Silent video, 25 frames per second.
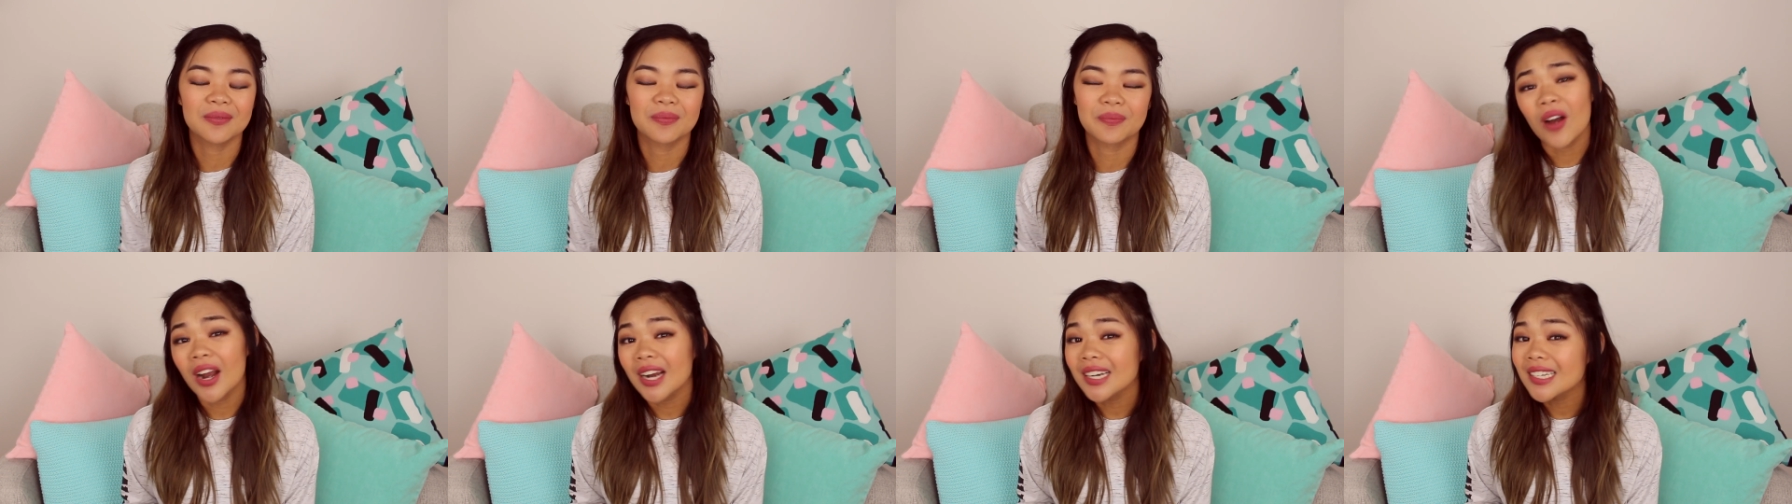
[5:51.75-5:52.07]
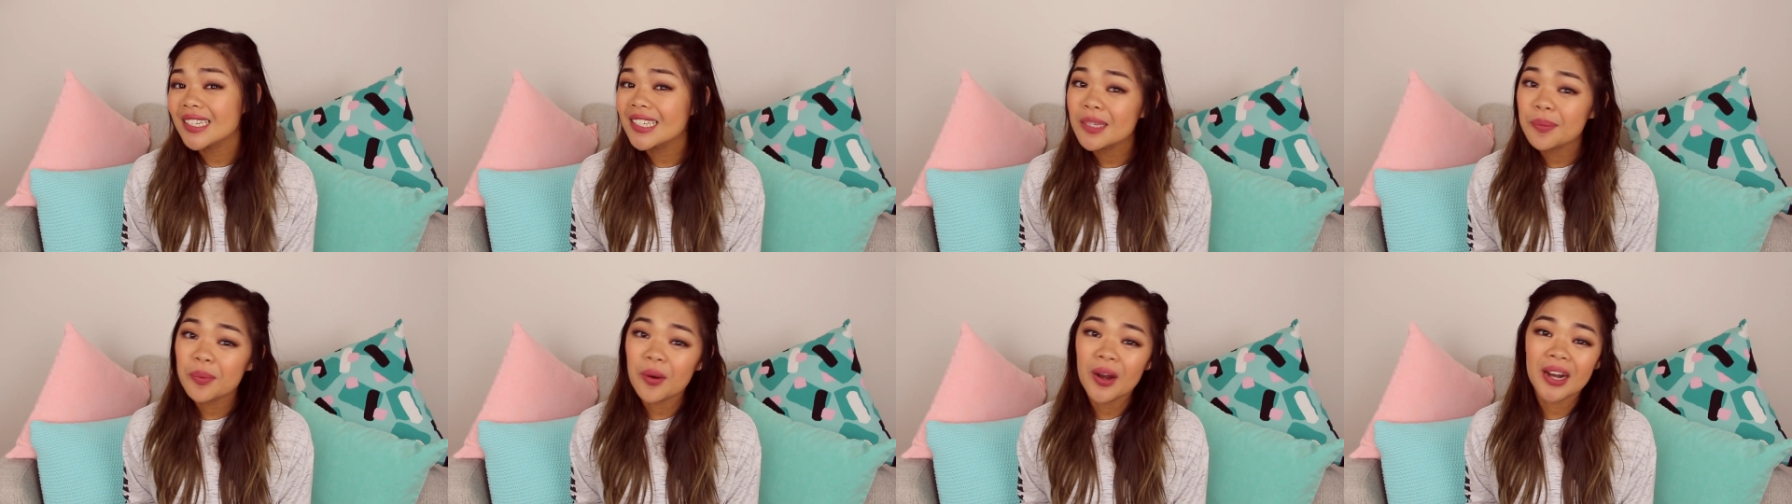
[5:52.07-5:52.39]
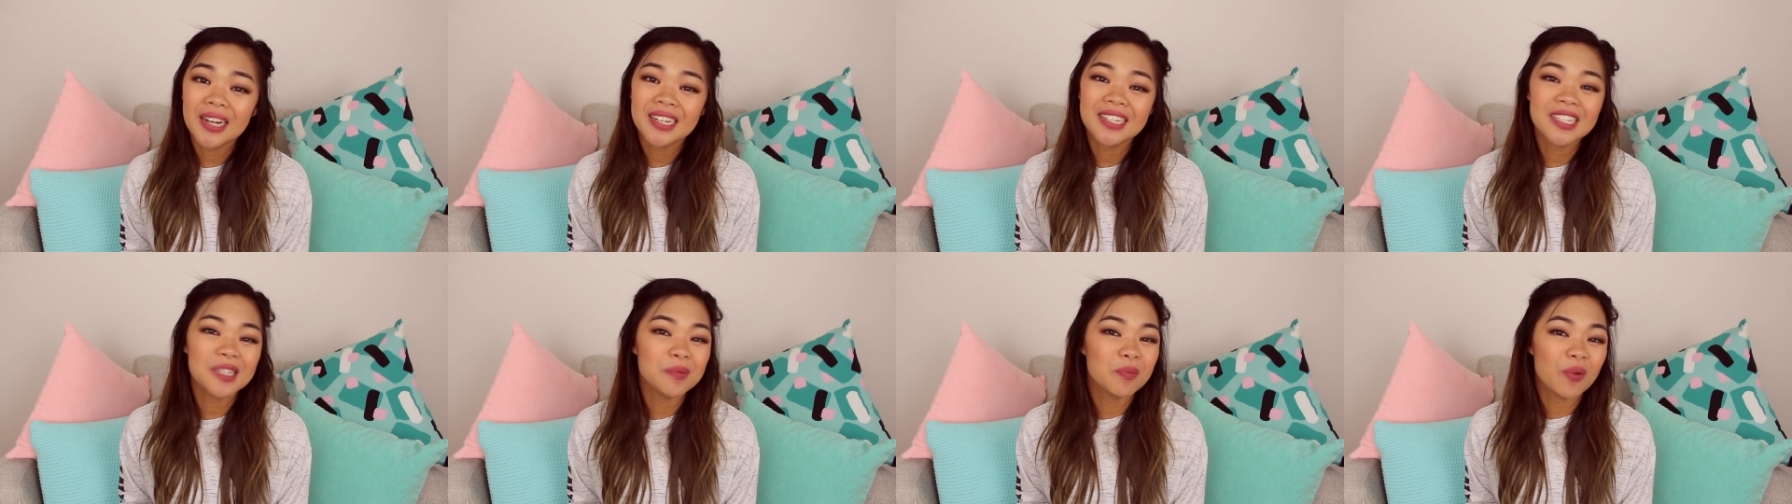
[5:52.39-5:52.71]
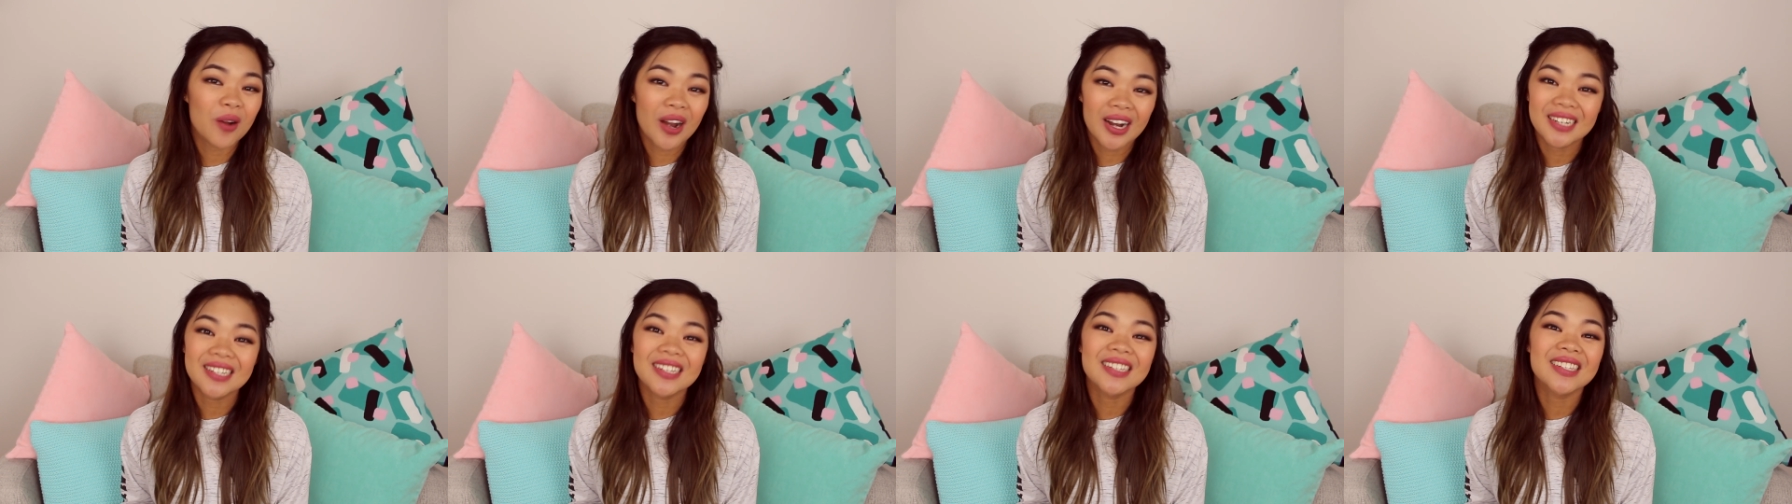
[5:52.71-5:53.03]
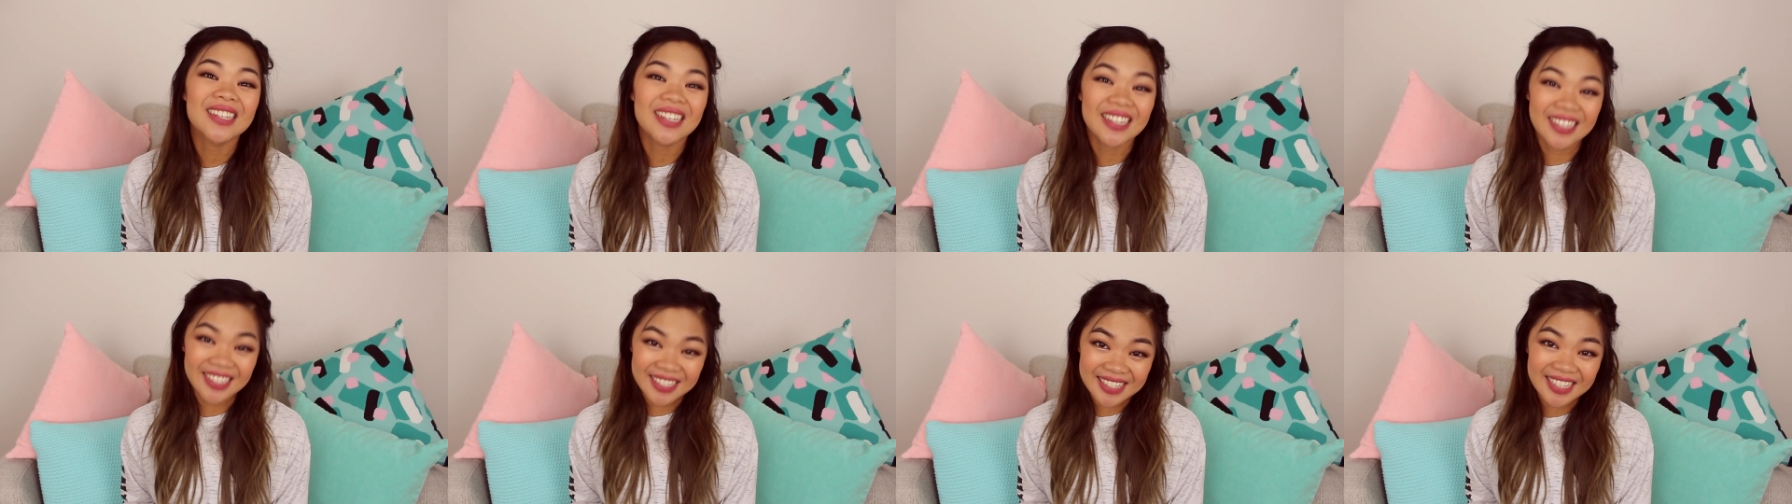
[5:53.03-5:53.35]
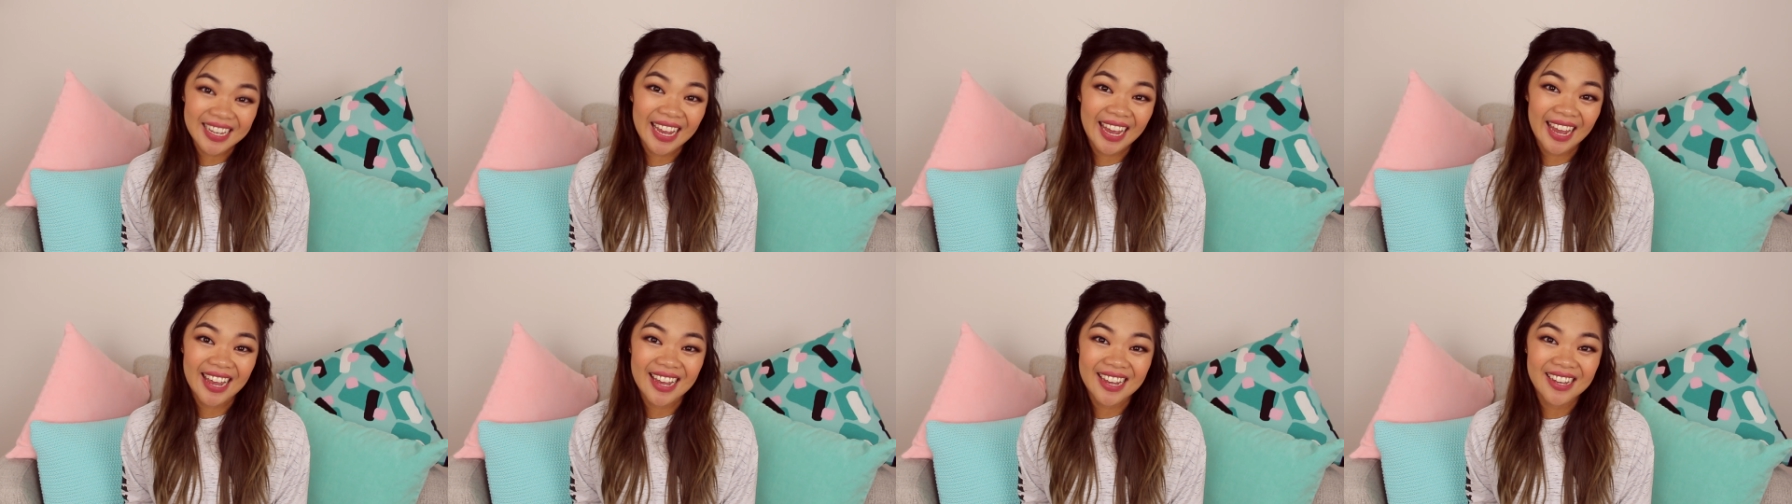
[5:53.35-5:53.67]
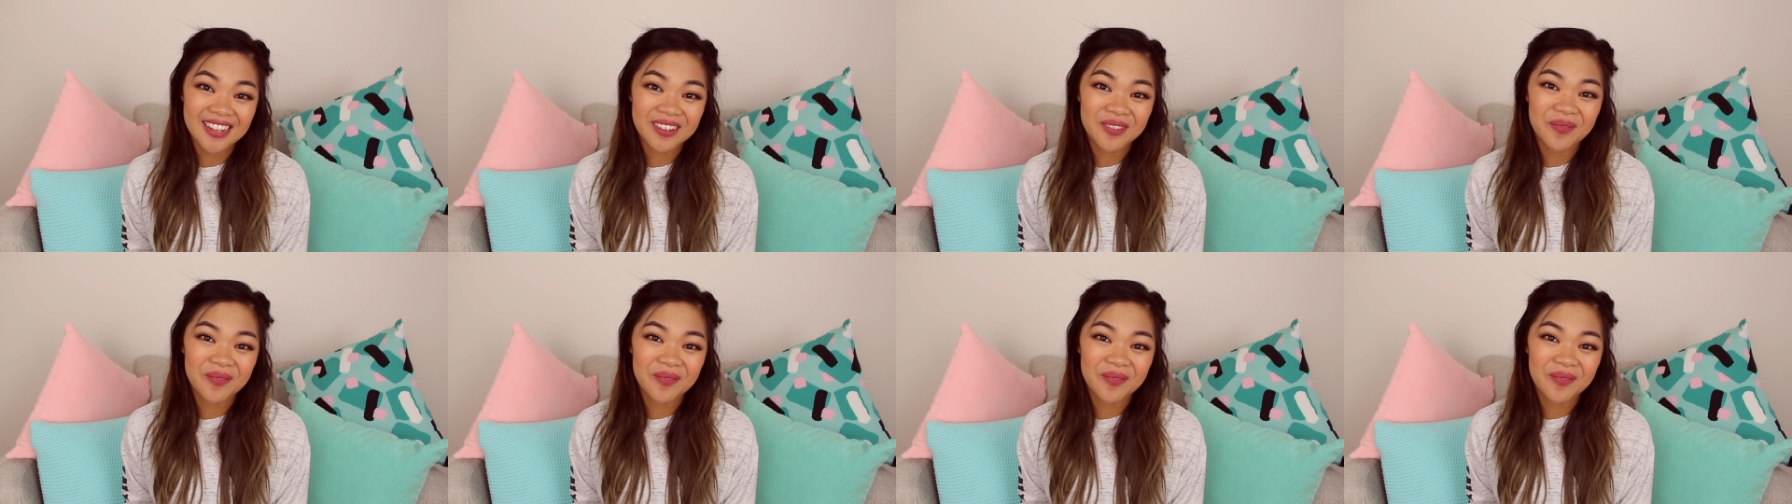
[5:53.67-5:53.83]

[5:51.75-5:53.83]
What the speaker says: Practice, practice, practice is key.